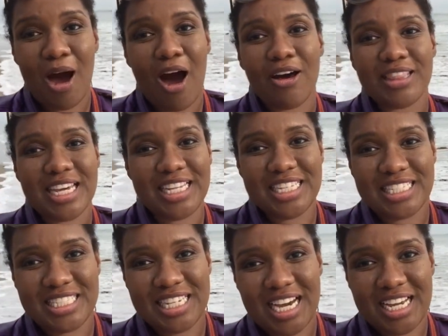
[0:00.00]
all that
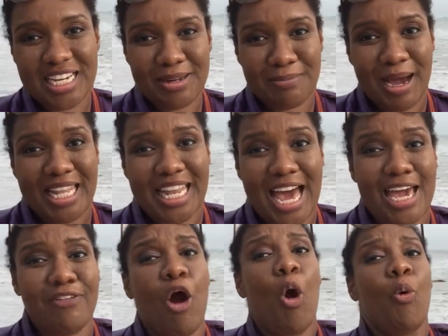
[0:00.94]
he's done in my
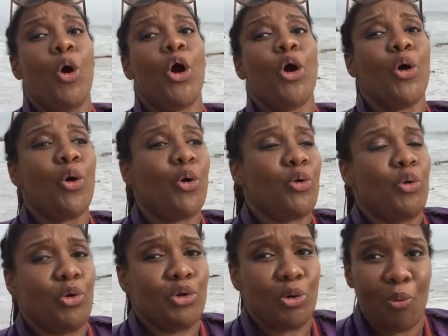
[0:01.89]
life. Woo!
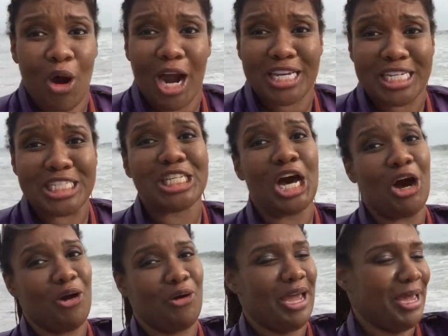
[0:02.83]
The water is
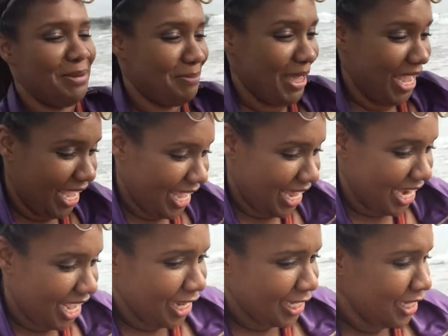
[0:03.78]
cold. Amen.
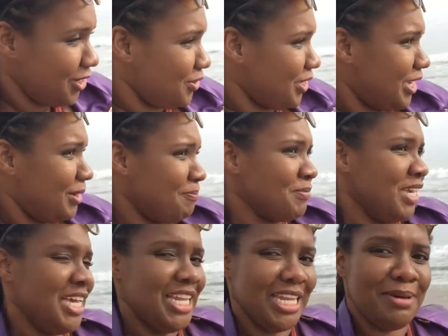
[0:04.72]
Hallelujah.
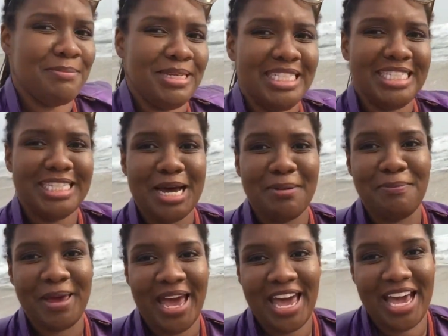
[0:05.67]
Let me step
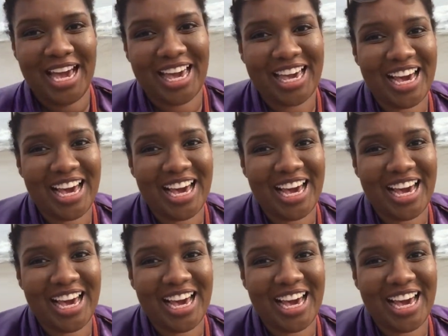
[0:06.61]
back.